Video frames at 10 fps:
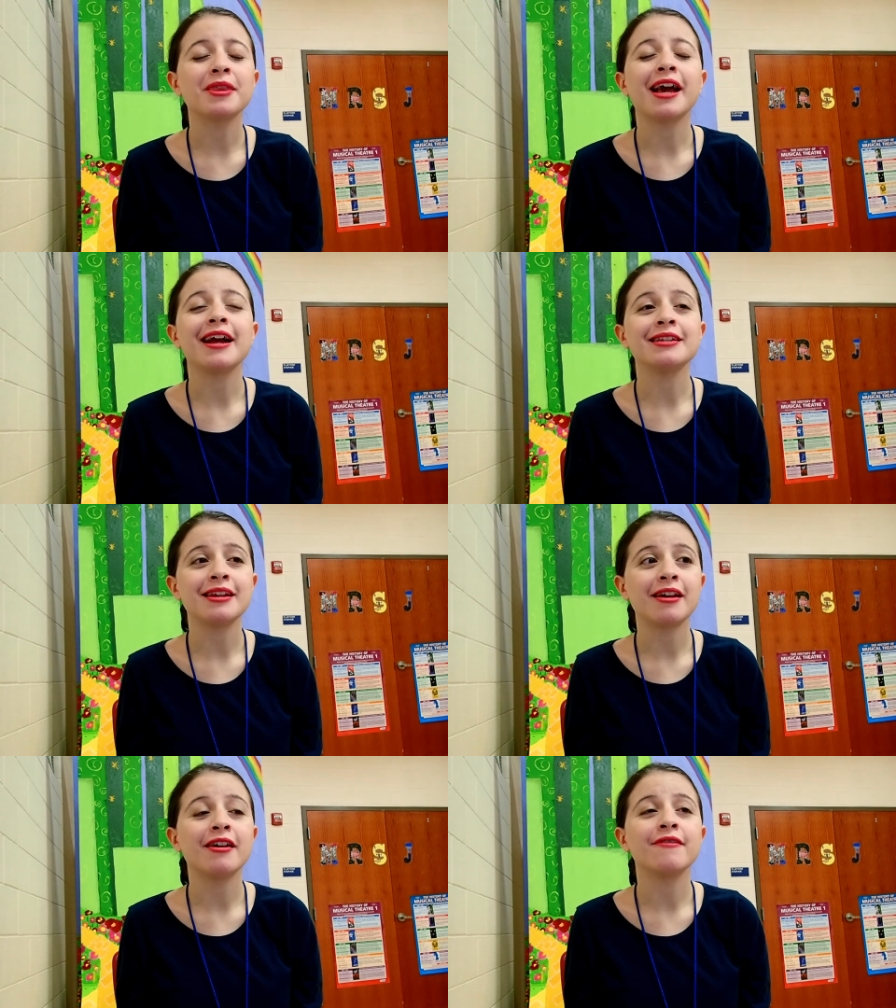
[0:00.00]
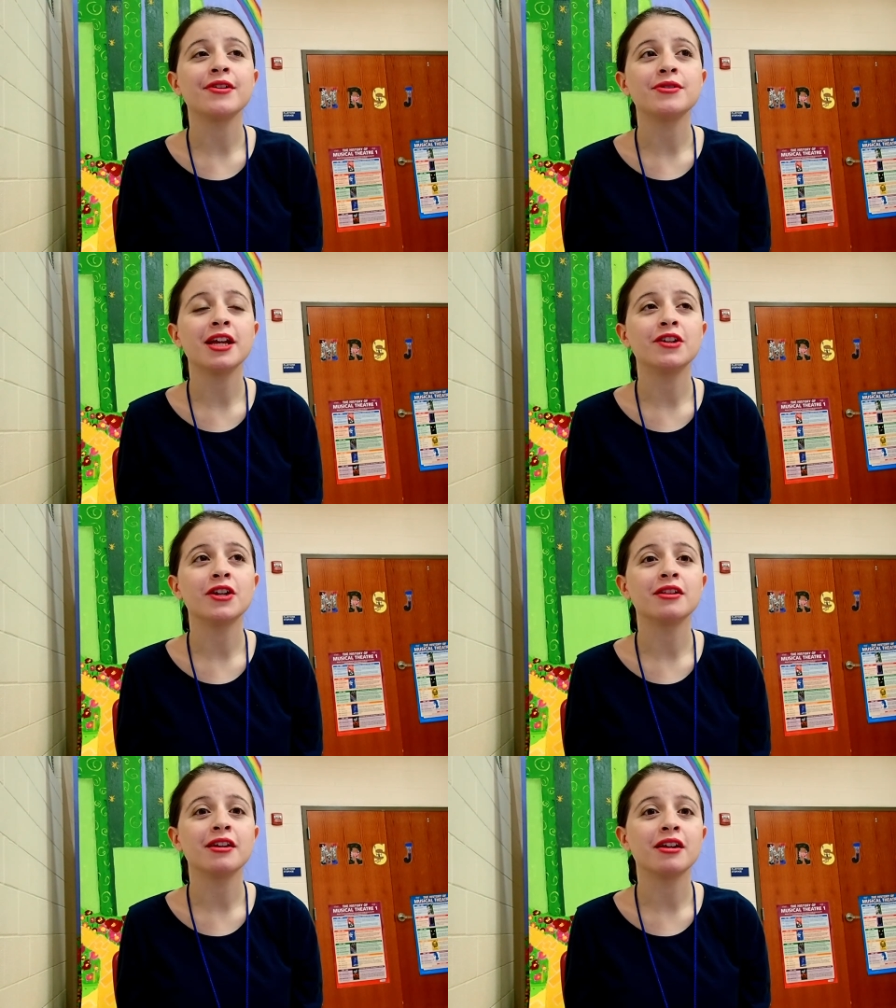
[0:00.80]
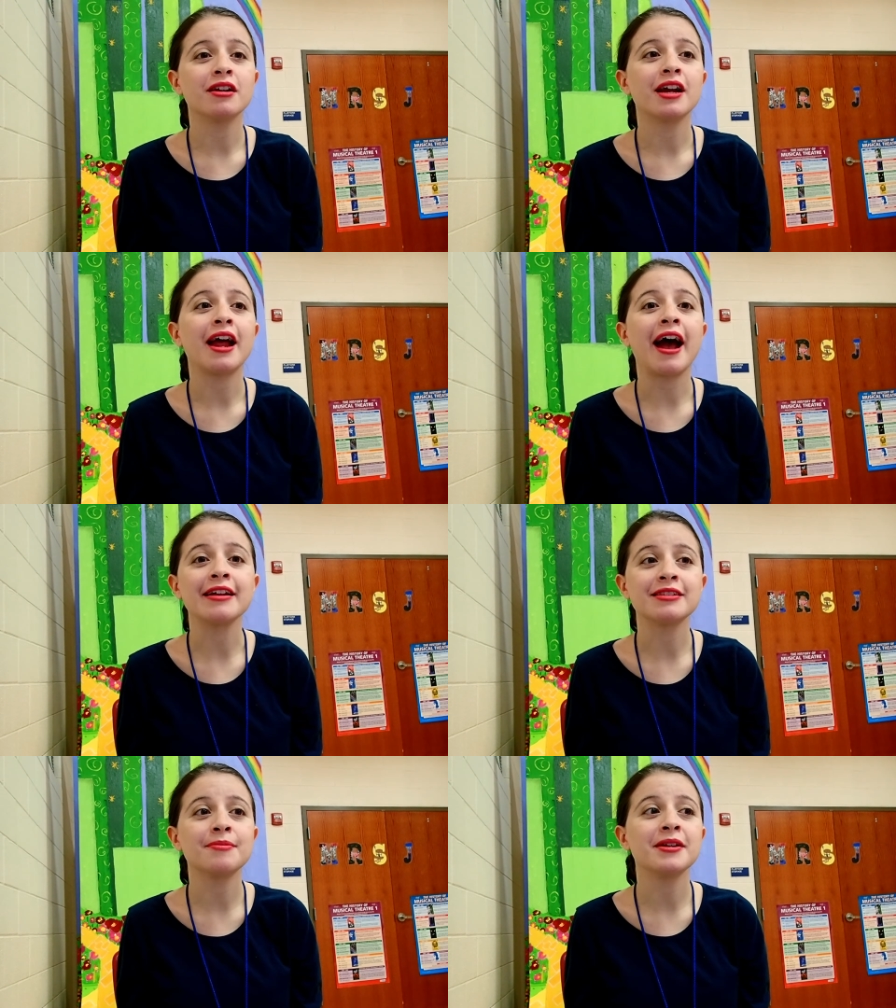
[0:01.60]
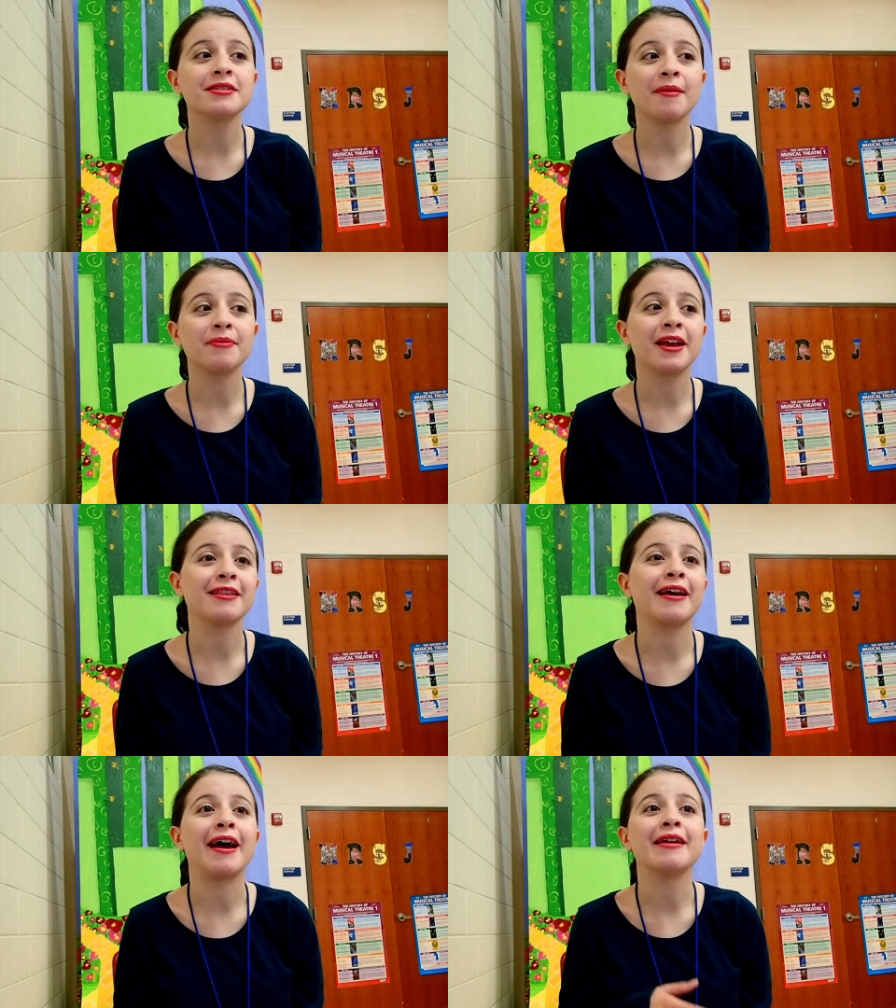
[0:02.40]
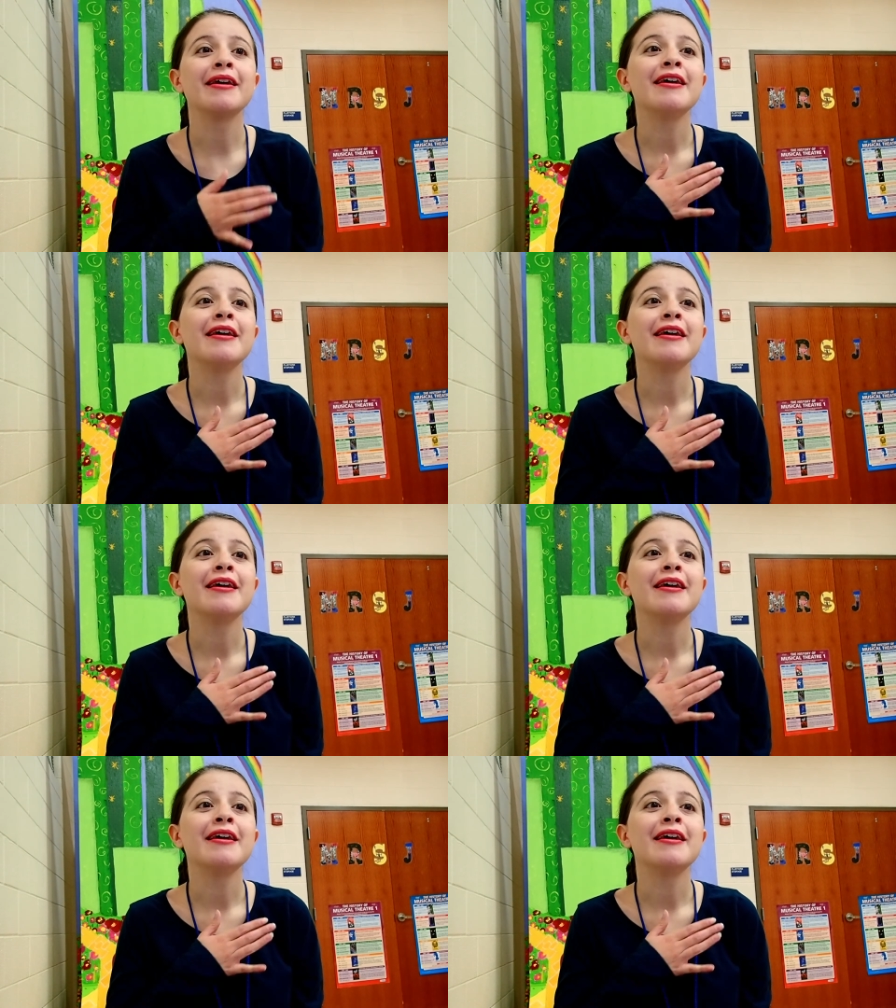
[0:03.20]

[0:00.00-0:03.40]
the idea of you teaching theater, it has to be something that